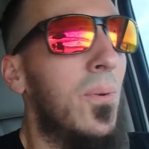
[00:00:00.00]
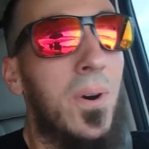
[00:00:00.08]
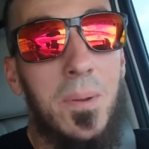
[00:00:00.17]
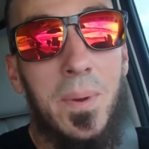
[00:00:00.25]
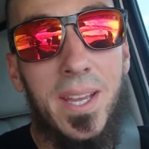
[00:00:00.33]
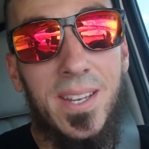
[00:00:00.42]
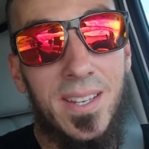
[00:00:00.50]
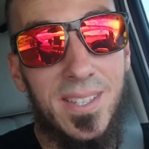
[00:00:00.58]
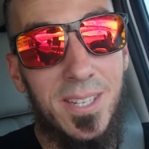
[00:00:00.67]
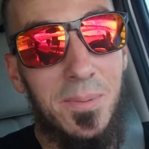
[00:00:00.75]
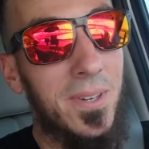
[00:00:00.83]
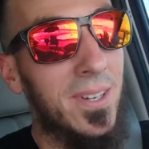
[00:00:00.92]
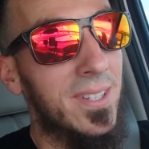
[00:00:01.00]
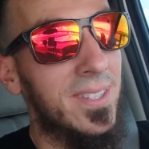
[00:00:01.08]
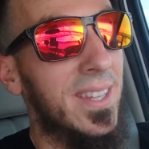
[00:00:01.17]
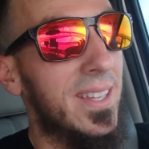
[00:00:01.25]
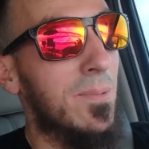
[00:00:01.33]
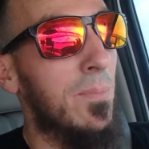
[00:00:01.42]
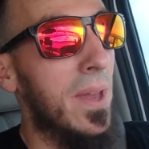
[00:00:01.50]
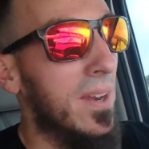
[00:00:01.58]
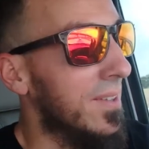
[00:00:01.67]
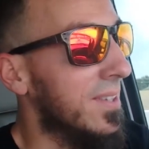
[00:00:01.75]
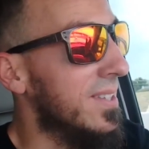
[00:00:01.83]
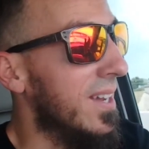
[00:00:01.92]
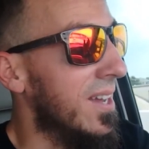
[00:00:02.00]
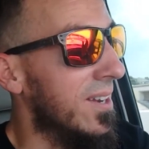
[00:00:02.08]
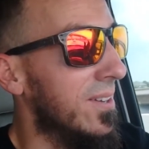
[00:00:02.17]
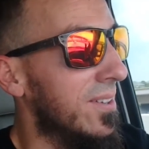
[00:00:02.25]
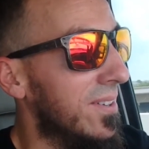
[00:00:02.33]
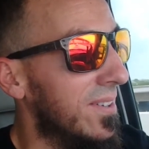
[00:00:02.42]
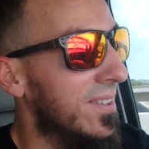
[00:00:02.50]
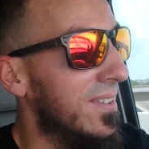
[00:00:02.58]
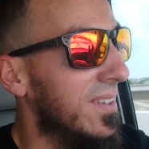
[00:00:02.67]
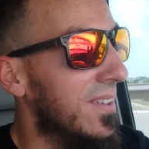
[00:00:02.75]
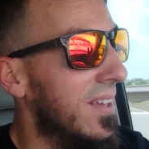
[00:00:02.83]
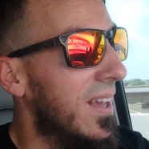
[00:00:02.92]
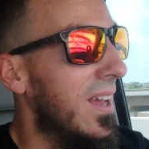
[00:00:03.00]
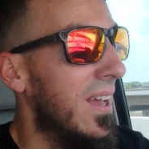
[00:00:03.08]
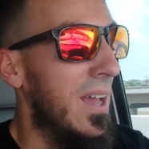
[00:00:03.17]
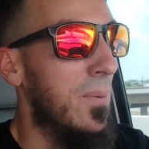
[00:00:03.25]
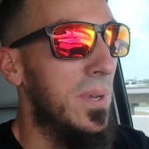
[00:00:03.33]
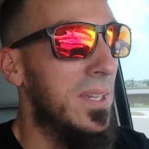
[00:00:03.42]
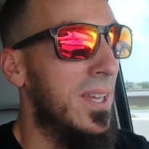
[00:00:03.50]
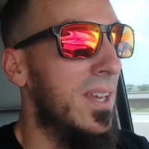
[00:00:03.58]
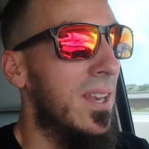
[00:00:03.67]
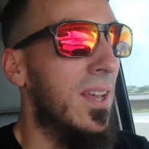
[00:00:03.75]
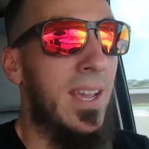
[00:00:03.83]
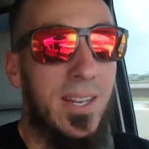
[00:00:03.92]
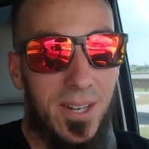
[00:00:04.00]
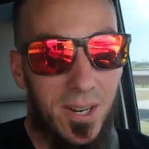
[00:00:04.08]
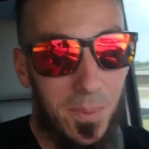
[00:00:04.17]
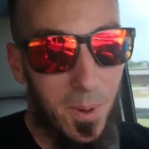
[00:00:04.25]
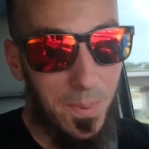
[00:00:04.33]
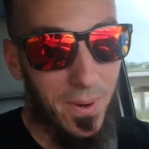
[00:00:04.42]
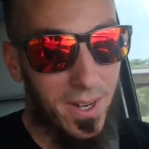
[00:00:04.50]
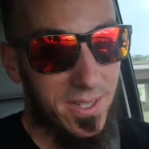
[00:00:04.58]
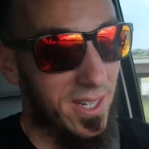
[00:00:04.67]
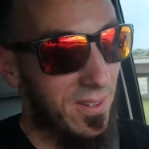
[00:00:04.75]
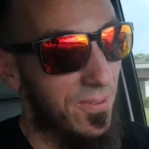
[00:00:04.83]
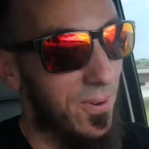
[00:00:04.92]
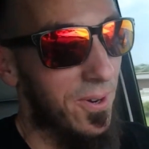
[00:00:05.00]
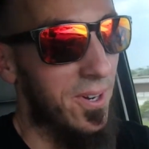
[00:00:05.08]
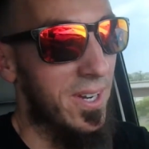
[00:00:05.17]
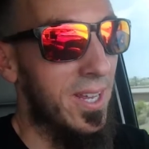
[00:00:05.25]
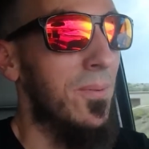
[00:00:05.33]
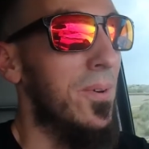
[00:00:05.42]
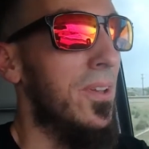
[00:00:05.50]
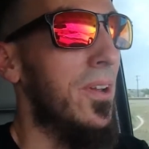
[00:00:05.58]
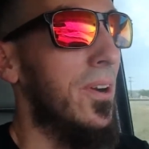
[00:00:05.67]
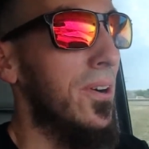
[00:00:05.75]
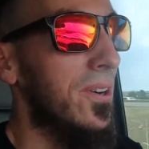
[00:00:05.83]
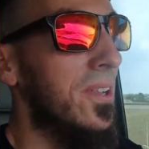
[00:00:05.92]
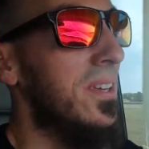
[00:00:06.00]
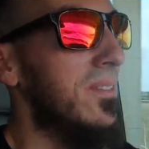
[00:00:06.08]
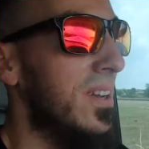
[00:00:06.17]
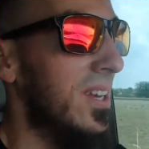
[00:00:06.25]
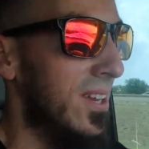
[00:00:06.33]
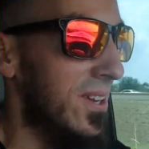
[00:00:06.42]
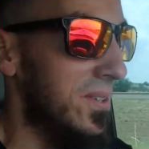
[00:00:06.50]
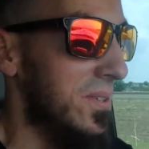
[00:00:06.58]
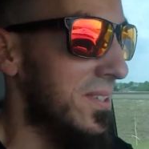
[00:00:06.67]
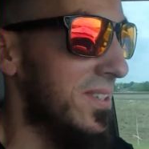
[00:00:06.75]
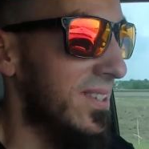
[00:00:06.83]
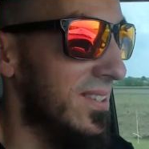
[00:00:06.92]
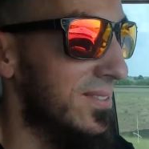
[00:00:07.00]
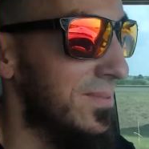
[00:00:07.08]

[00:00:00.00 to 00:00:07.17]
One of my customers that's been on the dyno and we did a turbo project for in one of the early videos.